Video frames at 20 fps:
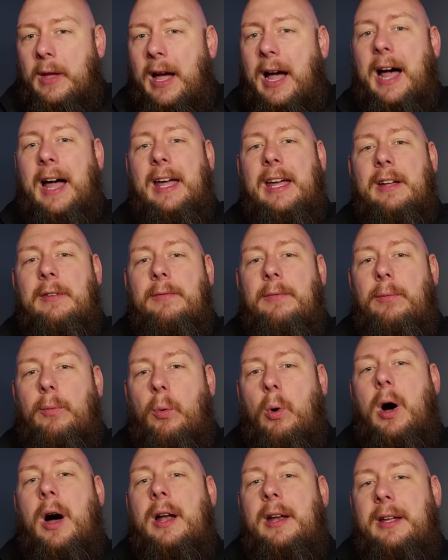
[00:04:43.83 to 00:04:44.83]
I have
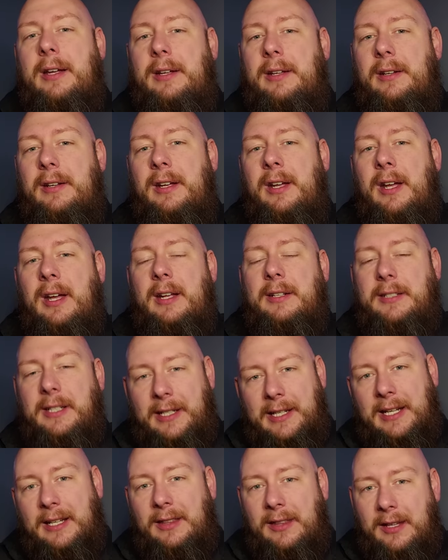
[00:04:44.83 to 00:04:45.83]
wanted
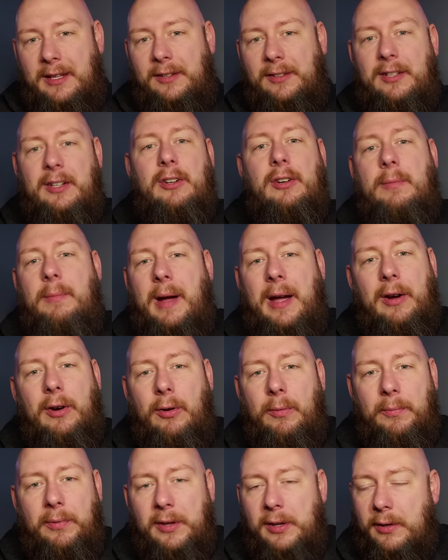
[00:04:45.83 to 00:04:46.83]
to get this here in my
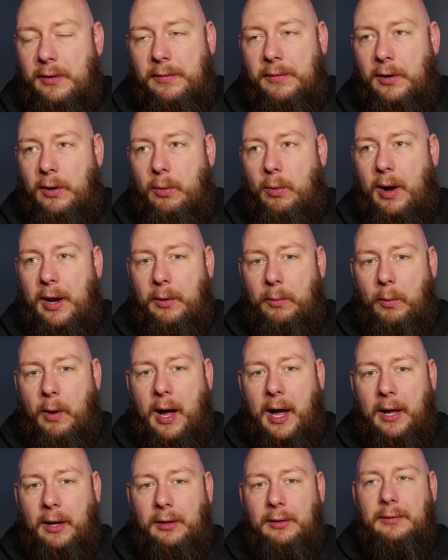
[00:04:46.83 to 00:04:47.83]
home theater for quite a
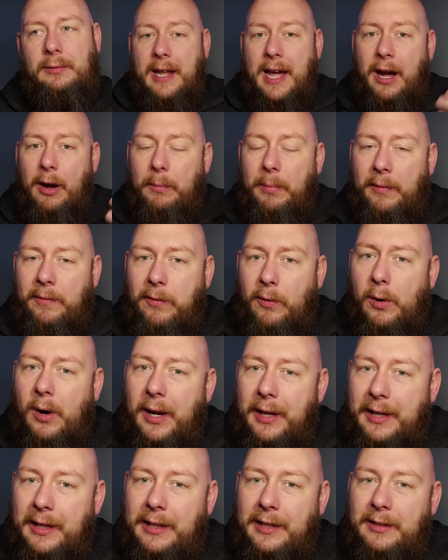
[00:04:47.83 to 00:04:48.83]
while. Now, before
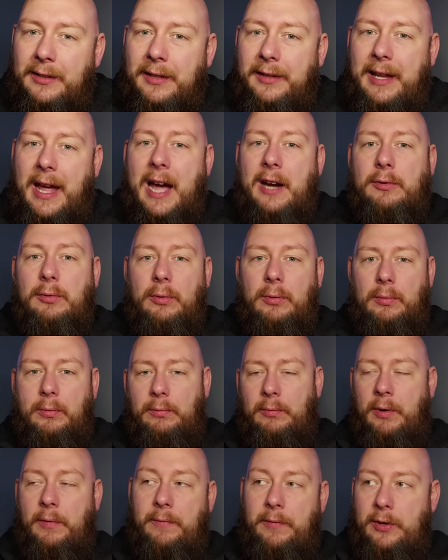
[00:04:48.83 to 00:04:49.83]
I get into the actual
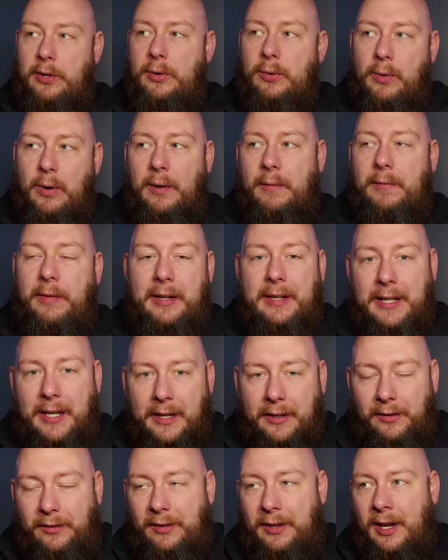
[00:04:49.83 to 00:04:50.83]
review of the
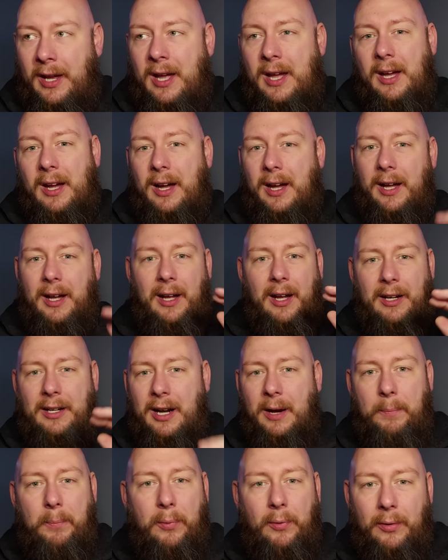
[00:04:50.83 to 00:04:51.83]
disc, a
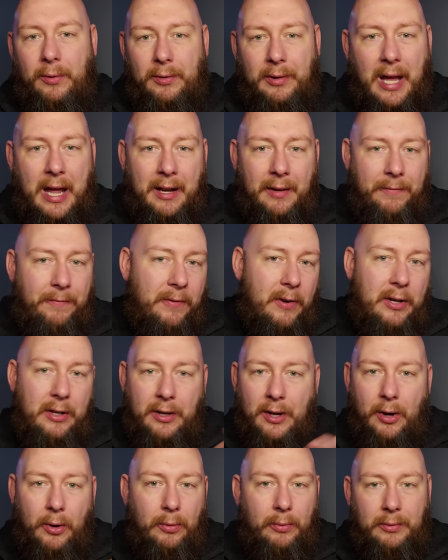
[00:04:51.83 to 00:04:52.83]
couple kind of
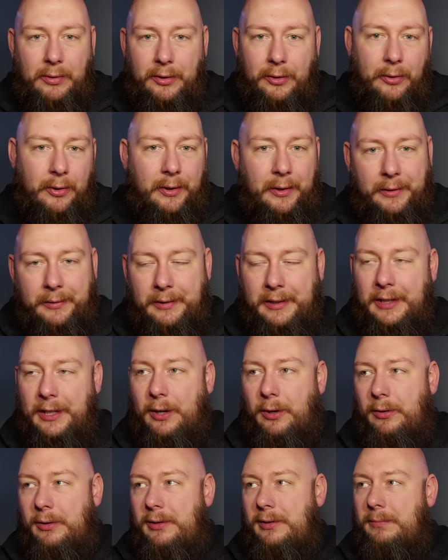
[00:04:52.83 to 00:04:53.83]
footnote or, you
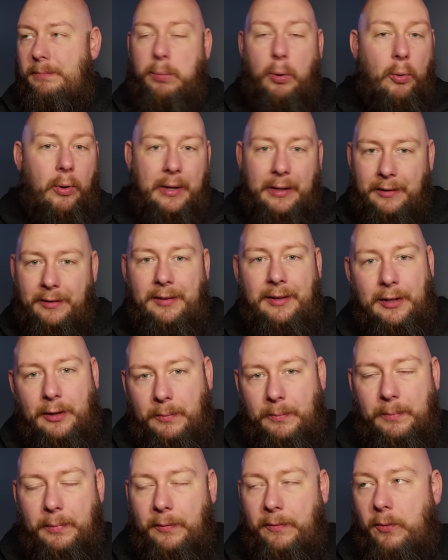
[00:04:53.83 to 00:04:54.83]
know, points
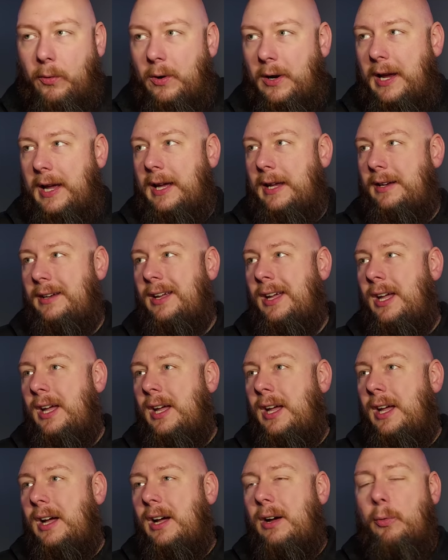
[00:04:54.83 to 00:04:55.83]
here beforehand.
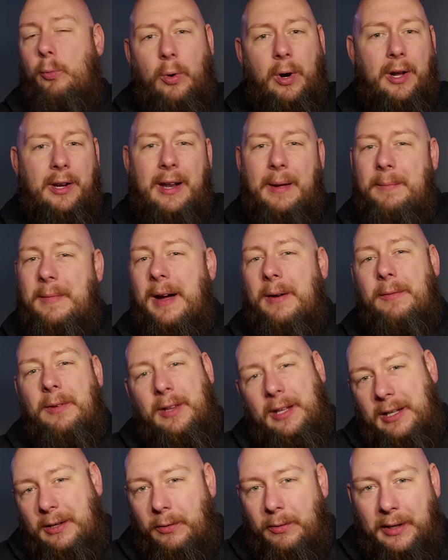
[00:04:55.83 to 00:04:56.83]
One, I'm not
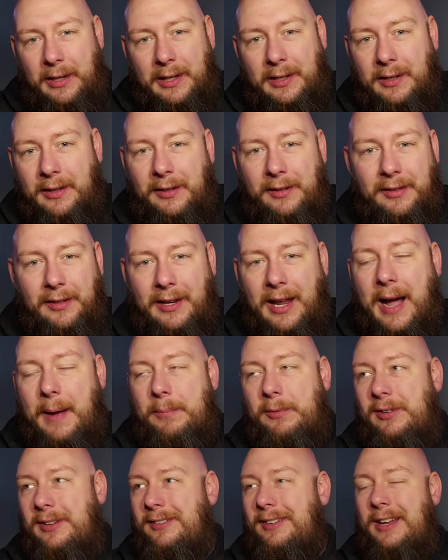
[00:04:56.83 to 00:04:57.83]
really going into the
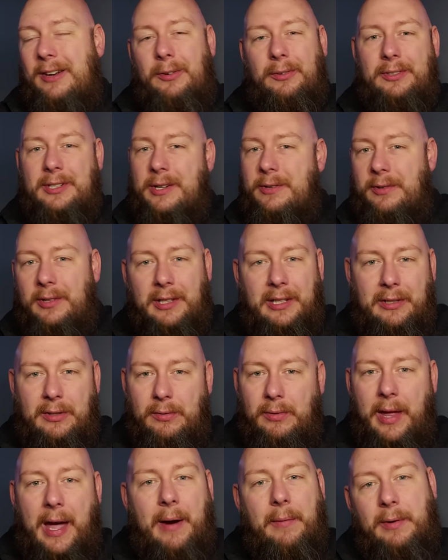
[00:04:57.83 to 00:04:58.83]
synopsis. I don't generally
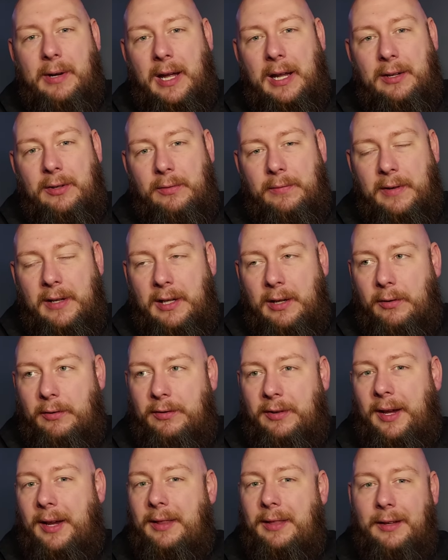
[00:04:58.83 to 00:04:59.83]
do that when I do
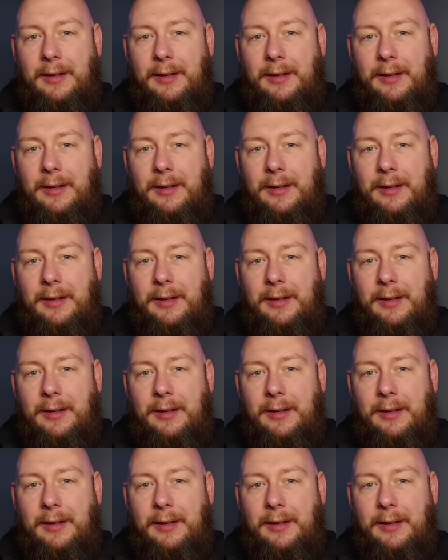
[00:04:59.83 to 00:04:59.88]
videos like